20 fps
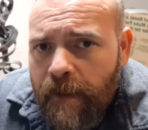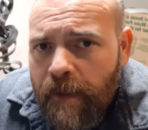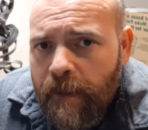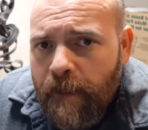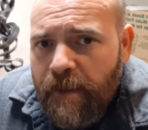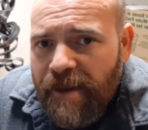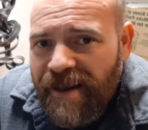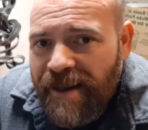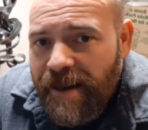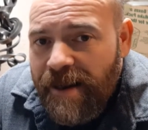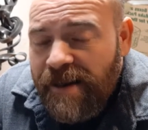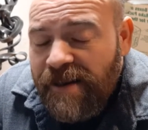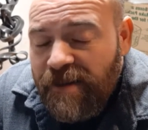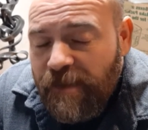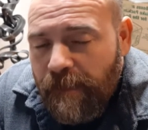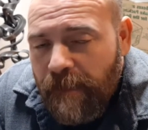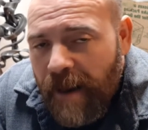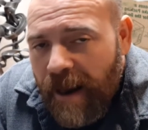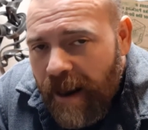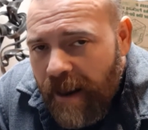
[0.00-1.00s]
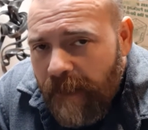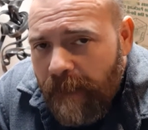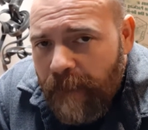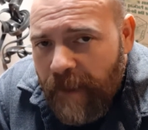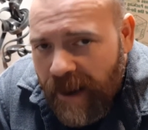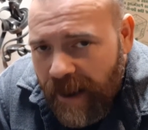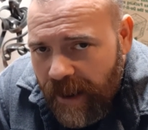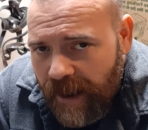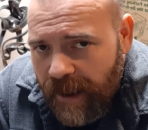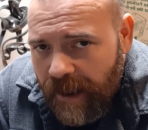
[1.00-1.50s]
But this may
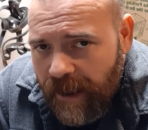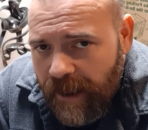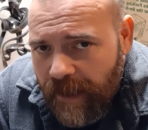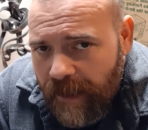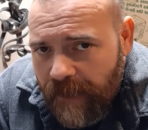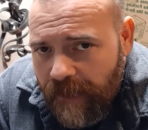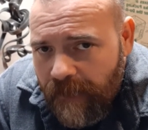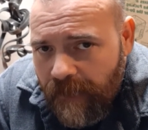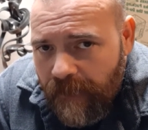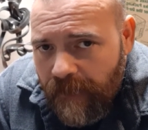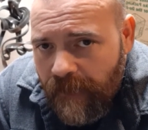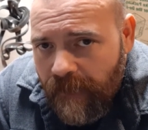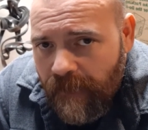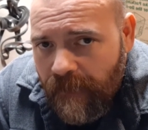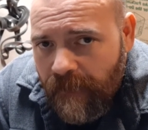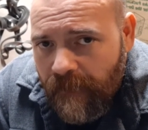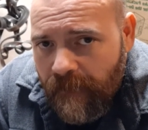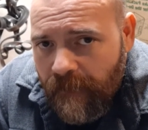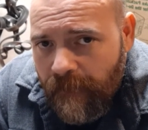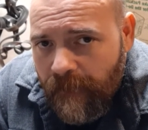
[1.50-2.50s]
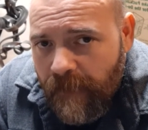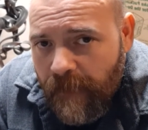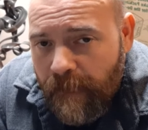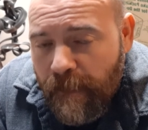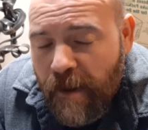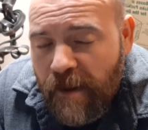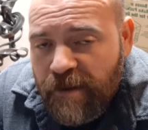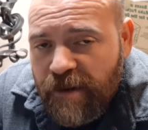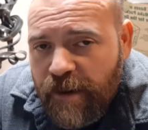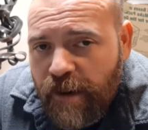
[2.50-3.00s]
be the
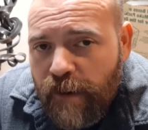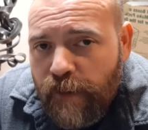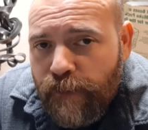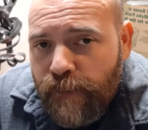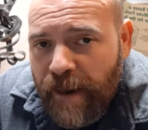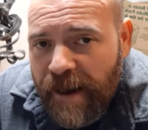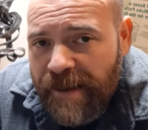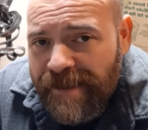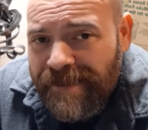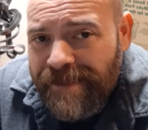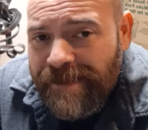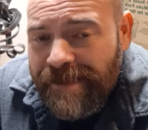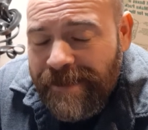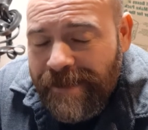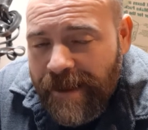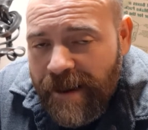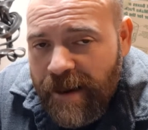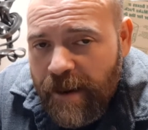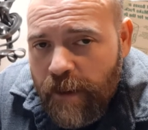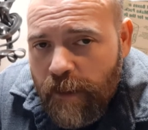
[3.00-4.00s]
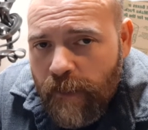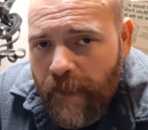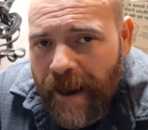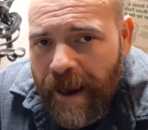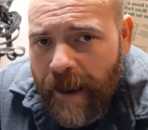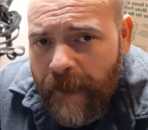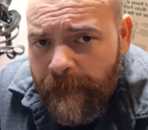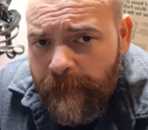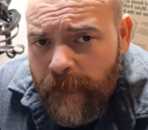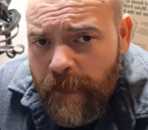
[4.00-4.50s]
most courageous thing you
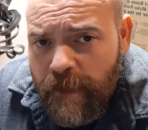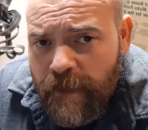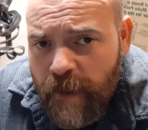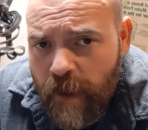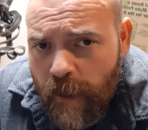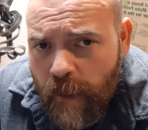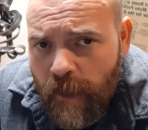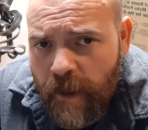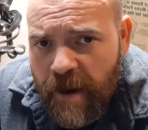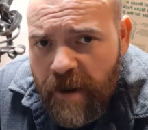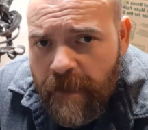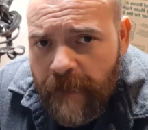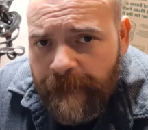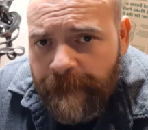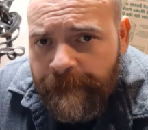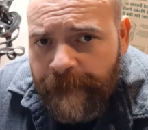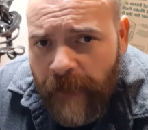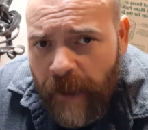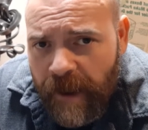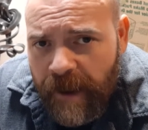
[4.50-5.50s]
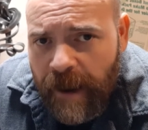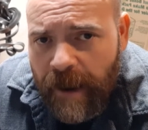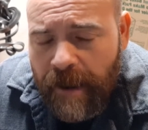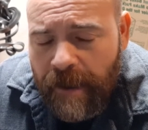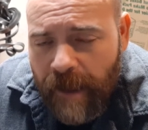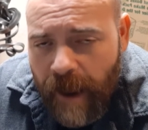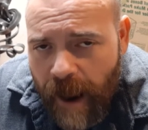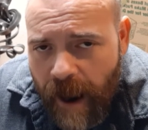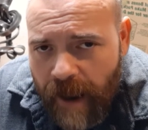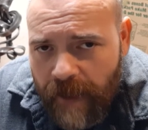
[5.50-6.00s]
ever do in your fucking
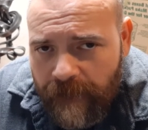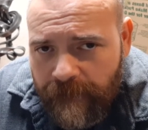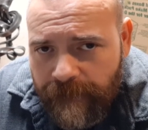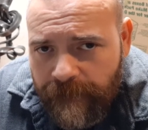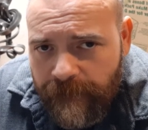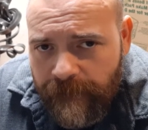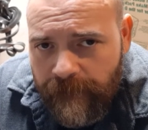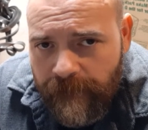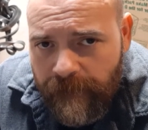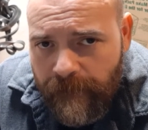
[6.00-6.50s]
life.